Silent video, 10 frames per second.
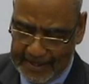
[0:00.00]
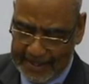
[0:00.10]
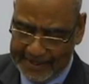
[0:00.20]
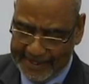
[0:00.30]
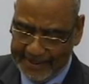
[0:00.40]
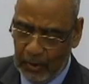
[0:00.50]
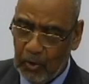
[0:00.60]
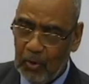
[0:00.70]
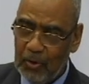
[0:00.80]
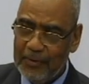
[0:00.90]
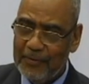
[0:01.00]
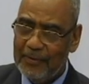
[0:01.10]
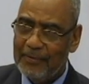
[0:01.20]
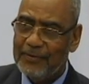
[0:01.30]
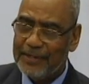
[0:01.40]
And in all
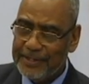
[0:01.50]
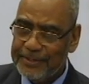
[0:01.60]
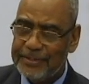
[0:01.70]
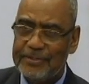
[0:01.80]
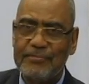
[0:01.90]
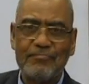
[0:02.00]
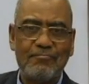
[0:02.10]
these